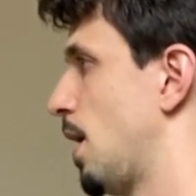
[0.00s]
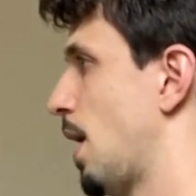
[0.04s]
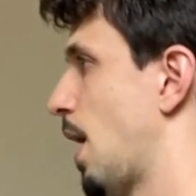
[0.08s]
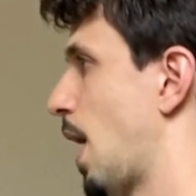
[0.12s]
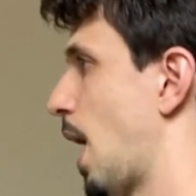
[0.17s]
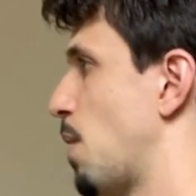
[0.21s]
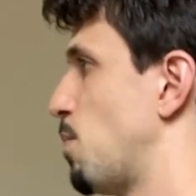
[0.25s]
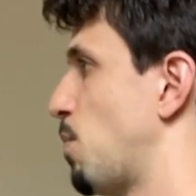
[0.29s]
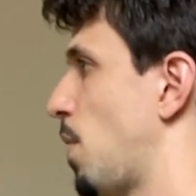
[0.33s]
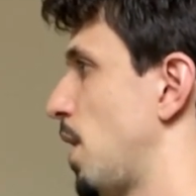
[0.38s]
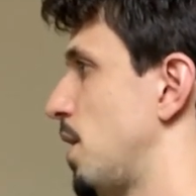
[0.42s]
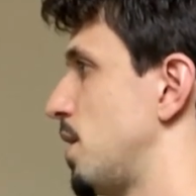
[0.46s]

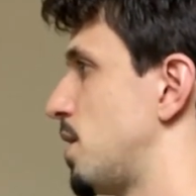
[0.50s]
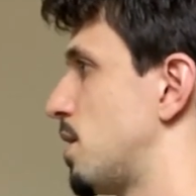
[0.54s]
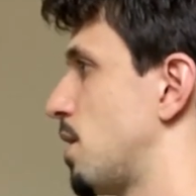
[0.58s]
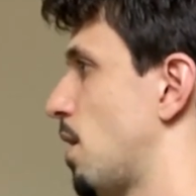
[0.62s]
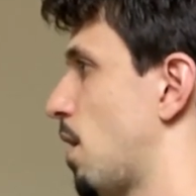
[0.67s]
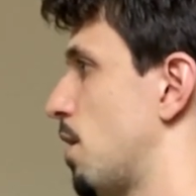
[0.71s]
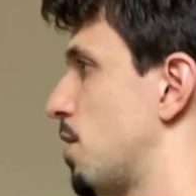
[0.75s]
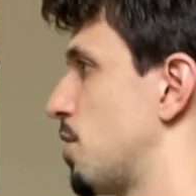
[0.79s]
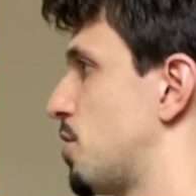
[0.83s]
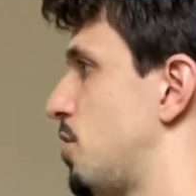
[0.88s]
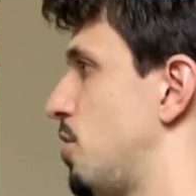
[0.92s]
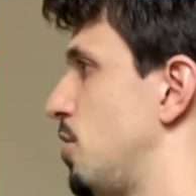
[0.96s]
I might
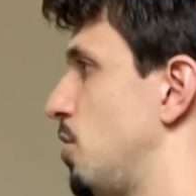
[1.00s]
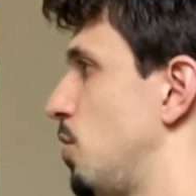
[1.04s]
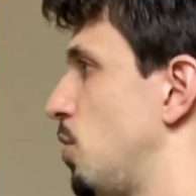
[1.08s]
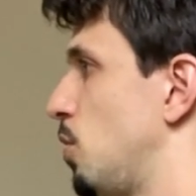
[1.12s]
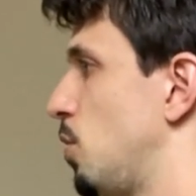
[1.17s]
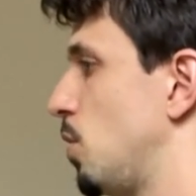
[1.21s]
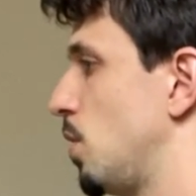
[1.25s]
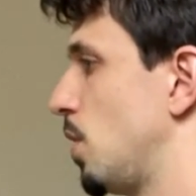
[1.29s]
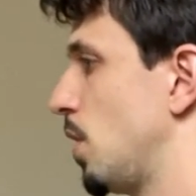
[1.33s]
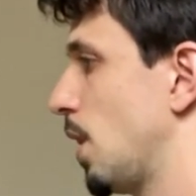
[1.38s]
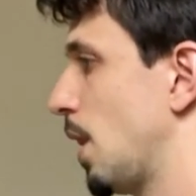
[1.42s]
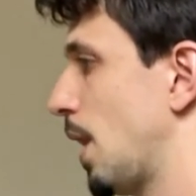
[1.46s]
start
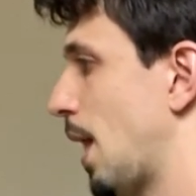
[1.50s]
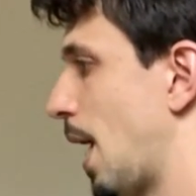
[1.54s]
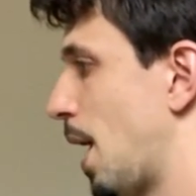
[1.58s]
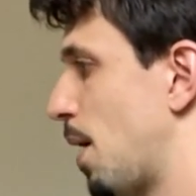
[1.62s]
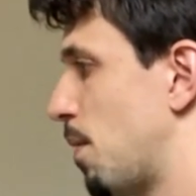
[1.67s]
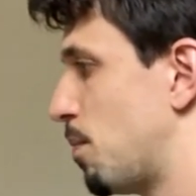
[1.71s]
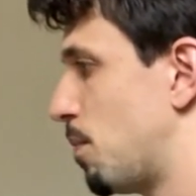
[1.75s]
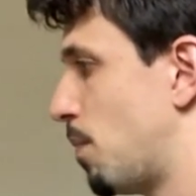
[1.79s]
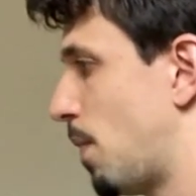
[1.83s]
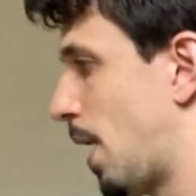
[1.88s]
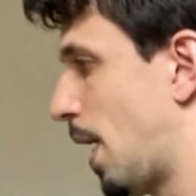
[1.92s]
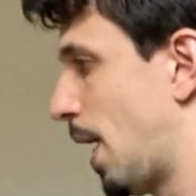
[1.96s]
to
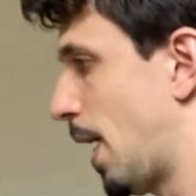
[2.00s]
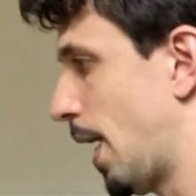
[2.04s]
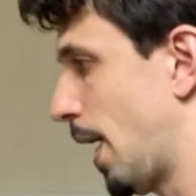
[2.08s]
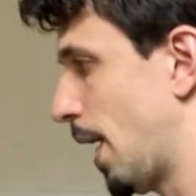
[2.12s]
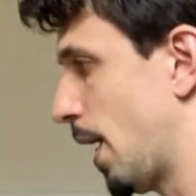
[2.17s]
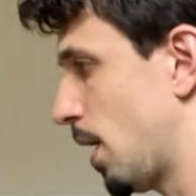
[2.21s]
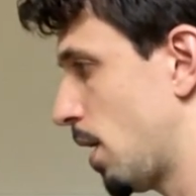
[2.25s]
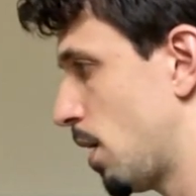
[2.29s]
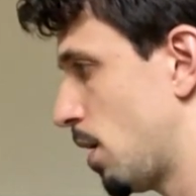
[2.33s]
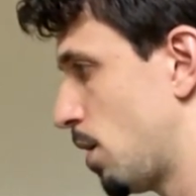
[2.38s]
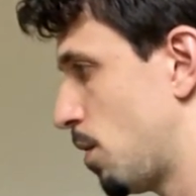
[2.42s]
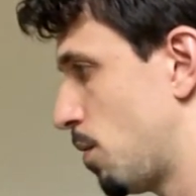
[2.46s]
let
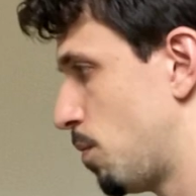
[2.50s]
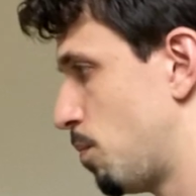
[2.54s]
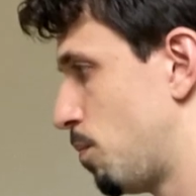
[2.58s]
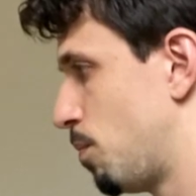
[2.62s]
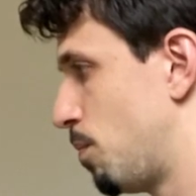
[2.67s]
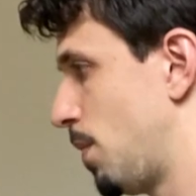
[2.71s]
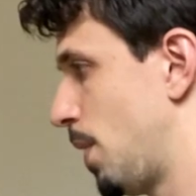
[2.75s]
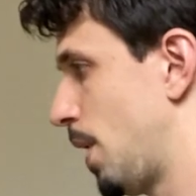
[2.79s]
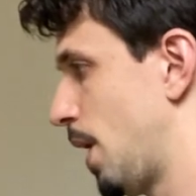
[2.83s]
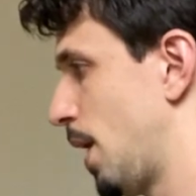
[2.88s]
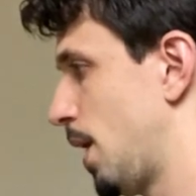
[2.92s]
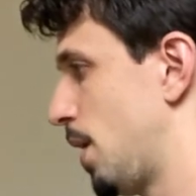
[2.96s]
my
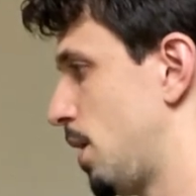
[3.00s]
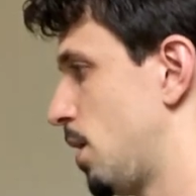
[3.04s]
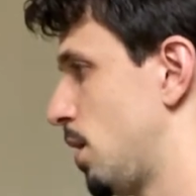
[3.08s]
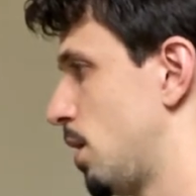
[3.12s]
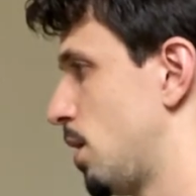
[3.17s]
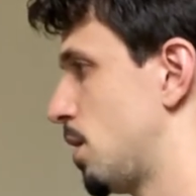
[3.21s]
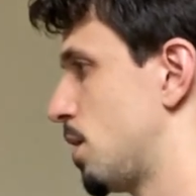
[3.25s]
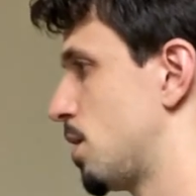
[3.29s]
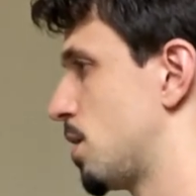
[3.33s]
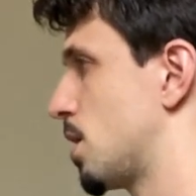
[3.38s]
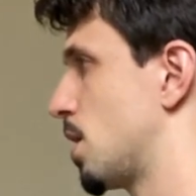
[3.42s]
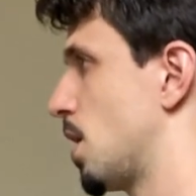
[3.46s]
mid
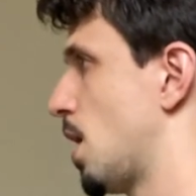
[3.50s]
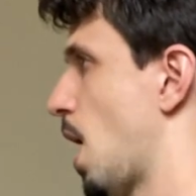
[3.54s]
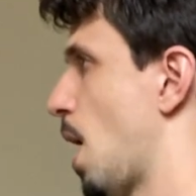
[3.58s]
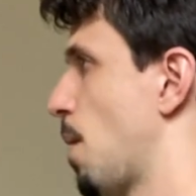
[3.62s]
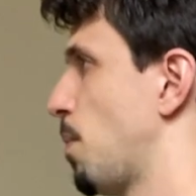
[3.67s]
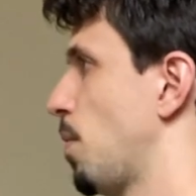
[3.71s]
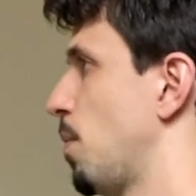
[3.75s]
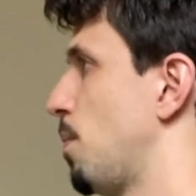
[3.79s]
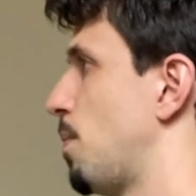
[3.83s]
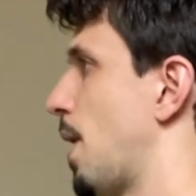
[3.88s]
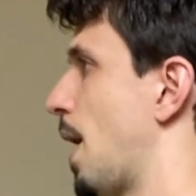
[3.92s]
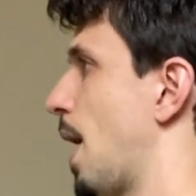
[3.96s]
to
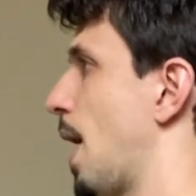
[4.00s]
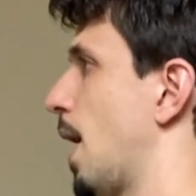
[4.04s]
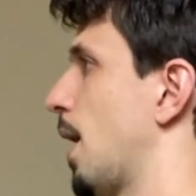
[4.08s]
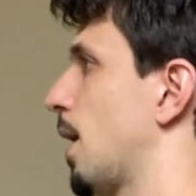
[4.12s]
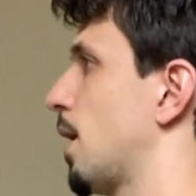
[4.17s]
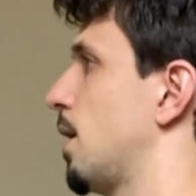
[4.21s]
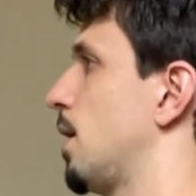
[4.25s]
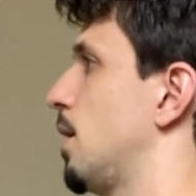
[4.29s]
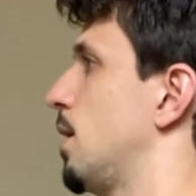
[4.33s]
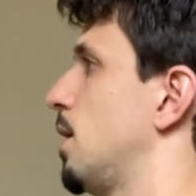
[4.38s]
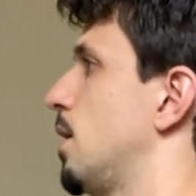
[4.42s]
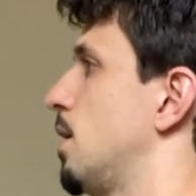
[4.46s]
upper
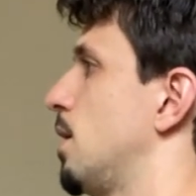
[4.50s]
back